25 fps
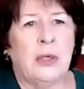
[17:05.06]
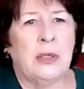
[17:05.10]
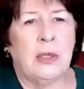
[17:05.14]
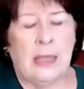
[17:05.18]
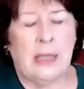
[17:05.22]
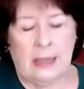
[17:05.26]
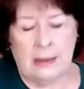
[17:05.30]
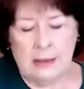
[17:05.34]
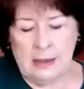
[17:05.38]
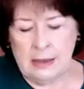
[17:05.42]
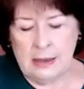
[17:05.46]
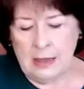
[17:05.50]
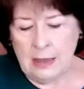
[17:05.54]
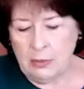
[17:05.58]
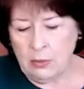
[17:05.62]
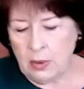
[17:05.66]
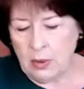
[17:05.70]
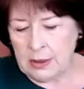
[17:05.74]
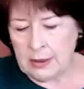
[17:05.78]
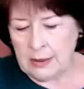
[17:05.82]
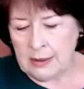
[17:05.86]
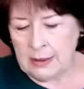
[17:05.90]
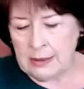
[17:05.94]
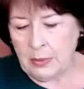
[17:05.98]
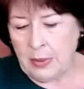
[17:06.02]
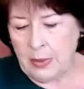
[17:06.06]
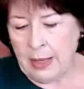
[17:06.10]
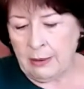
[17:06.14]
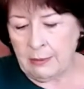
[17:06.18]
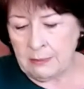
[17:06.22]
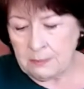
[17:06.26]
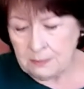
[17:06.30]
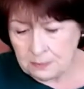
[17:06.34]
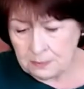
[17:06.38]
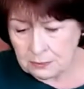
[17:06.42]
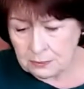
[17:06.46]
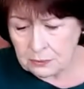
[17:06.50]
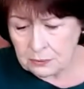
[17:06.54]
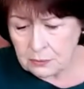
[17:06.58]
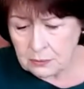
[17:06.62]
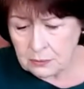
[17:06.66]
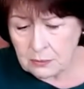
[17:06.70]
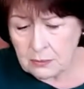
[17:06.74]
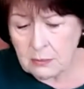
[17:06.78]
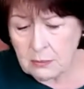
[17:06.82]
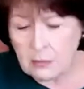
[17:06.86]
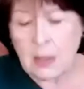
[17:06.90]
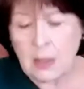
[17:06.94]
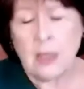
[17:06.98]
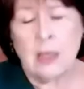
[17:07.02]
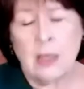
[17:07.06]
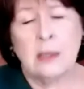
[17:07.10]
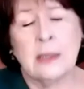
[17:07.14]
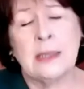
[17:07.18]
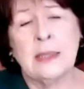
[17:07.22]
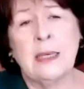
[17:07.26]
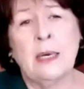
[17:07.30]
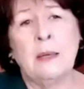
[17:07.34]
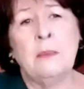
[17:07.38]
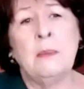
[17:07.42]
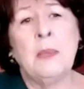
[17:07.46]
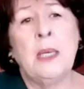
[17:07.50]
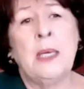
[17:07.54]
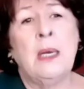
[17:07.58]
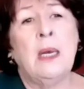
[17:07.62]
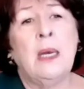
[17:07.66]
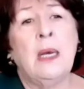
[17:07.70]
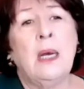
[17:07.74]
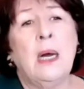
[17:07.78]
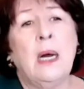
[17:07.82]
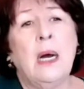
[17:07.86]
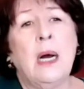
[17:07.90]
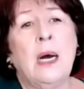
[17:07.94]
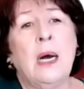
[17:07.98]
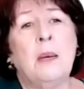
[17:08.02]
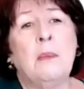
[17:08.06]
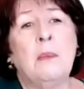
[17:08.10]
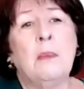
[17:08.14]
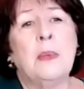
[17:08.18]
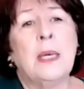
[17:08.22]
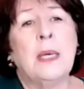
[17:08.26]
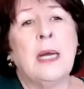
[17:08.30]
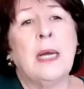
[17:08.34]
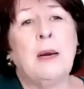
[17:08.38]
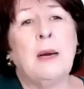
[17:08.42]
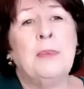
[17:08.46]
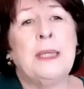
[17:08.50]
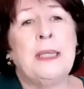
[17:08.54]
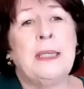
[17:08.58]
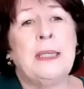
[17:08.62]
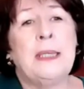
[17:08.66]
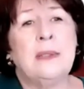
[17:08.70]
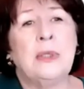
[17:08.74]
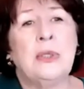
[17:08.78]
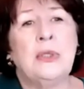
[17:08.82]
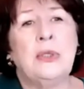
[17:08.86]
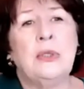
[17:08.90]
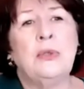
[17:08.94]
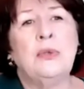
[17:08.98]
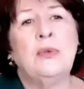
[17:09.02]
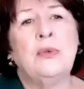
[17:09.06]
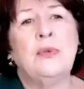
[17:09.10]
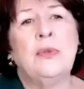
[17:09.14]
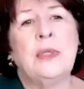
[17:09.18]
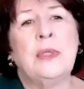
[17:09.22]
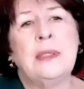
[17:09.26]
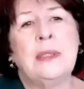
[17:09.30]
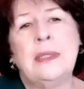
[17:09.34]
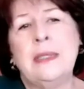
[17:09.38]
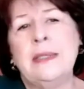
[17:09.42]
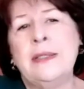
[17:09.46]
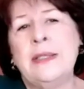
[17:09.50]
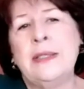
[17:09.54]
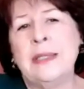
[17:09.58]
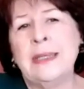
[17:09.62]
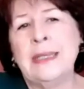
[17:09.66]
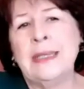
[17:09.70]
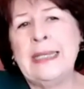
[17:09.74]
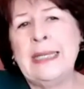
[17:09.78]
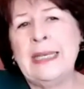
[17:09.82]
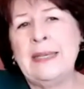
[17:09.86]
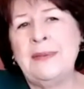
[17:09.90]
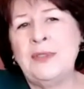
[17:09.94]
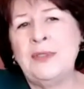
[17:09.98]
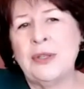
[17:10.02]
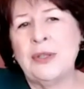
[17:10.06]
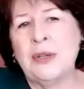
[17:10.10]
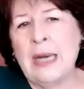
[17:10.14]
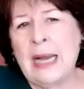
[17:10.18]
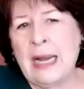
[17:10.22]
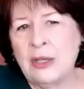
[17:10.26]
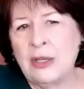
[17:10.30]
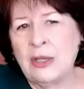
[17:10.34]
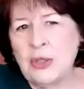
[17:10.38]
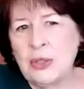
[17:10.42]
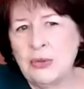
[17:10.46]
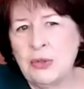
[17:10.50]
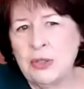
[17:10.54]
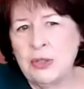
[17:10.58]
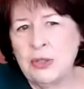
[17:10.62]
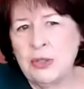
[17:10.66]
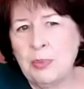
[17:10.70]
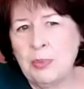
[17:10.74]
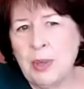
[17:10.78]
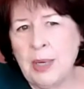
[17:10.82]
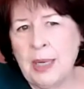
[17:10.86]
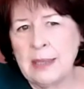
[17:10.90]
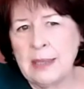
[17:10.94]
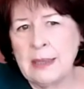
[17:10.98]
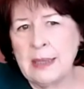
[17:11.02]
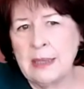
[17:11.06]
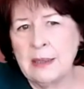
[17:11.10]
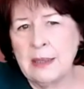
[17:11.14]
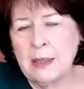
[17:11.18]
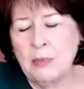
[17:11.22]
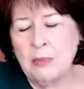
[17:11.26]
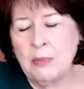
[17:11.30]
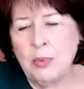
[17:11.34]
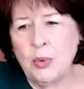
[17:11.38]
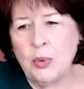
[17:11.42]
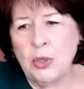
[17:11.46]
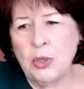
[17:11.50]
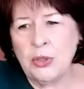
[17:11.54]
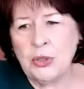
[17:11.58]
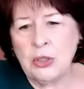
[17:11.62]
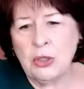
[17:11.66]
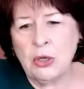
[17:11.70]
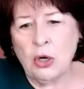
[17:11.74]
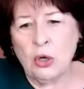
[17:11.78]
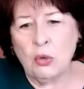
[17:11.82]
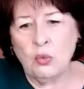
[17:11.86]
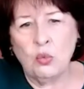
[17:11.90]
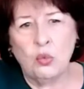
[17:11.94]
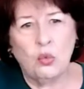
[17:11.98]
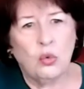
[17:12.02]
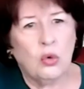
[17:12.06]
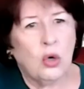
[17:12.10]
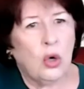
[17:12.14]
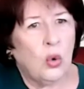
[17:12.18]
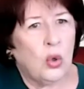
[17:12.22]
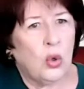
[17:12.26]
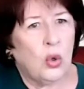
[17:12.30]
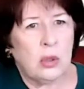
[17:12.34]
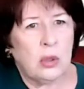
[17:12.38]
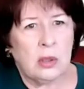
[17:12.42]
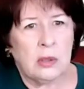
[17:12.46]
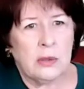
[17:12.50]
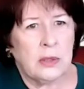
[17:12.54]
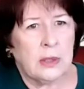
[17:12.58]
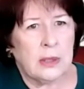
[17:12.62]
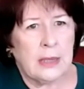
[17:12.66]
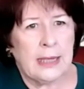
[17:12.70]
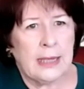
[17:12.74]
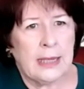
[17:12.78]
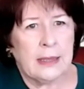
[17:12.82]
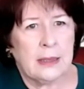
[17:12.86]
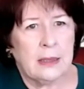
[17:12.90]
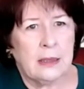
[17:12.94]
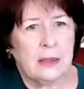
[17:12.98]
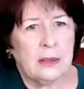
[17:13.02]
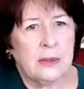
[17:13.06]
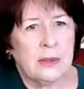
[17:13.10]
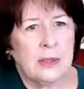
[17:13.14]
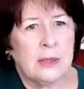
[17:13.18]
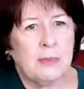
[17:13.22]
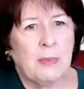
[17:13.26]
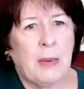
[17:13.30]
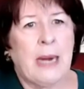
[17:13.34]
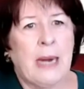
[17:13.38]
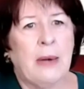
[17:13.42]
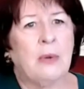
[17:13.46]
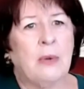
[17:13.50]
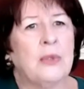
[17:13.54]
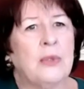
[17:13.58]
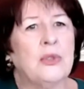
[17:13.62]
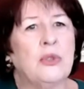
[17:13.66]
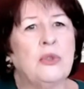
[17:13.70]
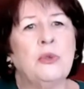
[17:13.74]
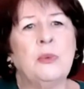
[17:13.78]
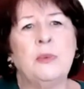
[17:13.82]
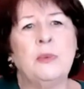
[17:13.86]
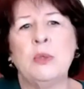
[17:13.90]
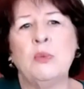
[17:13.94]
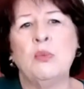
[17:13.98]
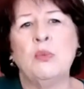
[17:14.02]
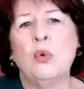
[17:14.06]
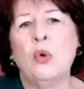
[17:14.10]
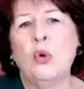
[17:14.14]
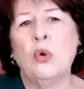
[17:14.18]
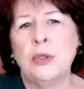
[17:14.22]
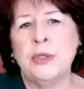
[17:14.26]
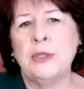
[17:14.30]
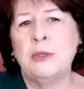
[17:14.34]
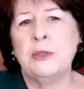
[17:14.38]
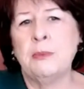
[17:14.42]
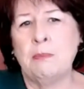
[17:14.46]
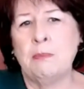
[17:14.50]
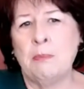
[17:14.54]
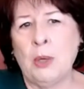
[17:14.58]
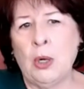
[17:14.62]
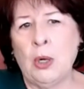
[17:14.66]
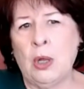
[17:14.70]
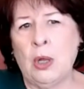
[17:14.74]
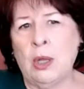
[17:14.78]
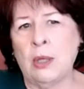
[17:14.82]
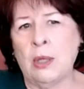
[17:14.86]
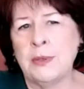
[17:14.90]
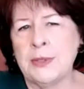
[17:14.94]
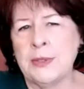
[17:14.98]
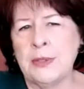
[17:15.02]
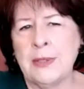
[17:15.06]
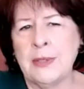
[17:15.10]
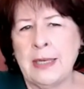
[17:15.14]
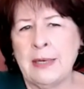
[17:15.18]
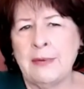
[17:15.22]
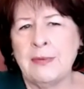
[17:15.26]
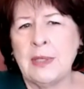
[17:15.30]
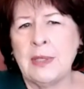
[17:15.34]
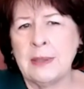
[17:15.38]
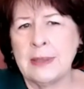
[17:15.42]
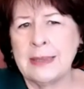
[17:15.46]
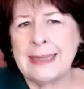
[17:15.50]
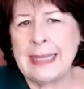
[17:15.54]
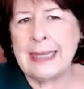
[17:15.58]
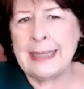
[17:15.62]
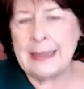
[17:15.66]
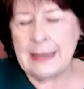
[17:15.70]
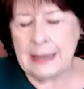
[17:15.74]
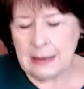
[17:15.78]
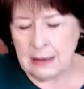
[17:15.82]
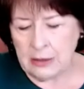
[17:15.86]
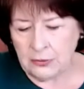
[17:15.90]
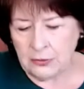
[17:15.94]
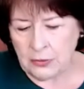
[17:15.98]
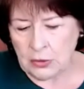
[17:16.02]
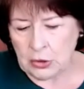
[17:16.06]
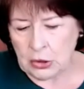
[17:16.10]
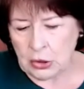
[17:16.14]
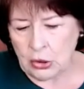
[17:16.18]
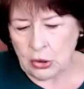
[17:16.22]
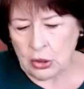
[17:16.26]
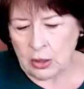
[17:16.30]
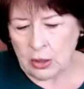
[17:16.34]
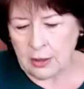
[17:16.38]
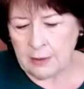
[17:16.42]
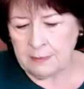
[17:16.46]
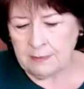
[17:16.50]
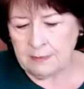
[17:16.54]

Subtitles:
good iced tea one as well. Some companies too, the leaves are actually, during the processing portion, are rolled like in little spirals, or they'll be rolled into bowls. So they have a slightly different look.